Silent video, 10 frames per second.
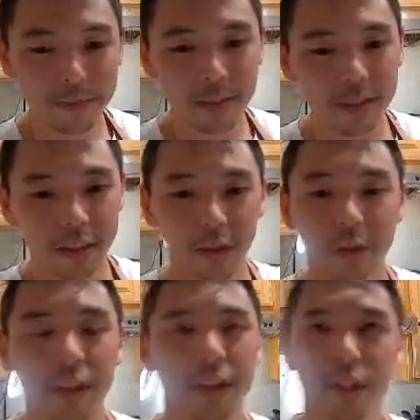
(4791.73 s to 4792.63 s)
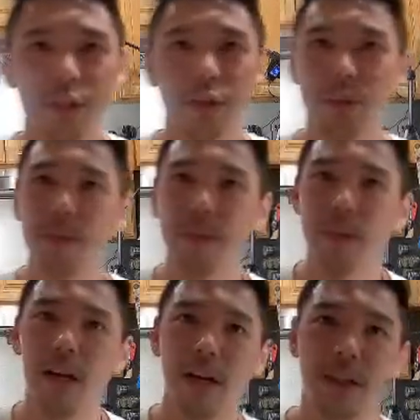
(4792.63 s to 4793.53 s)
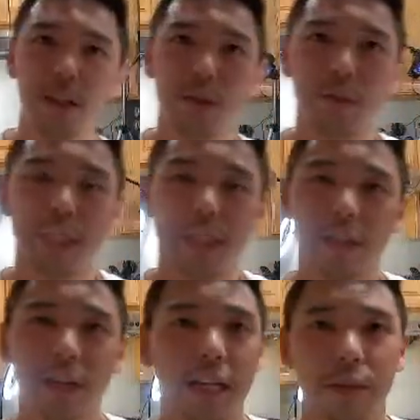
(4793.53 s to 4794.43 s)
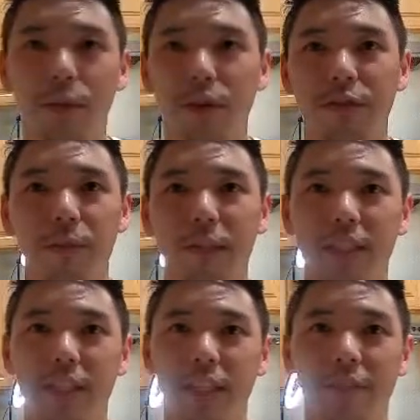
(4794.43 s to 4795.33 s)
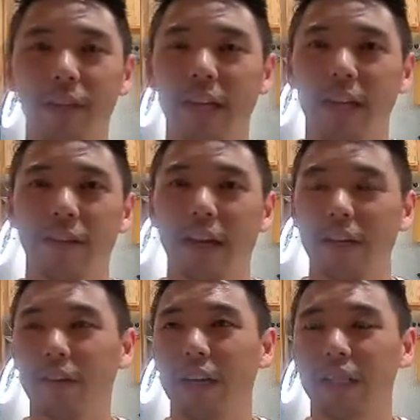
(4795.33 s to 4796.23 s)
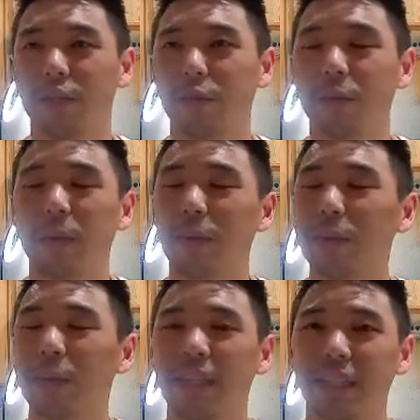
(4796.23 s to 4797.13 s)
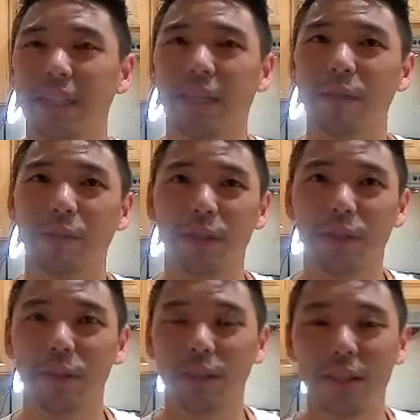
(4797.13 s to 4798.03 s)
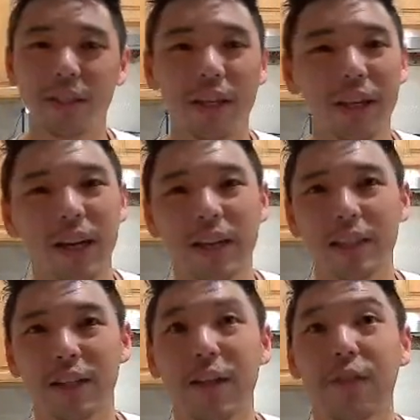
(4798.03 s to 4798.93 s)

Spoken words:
So the YouTube channel has more information than even I have. I don't actually remember what the next thing I'm supposed to cook is. So if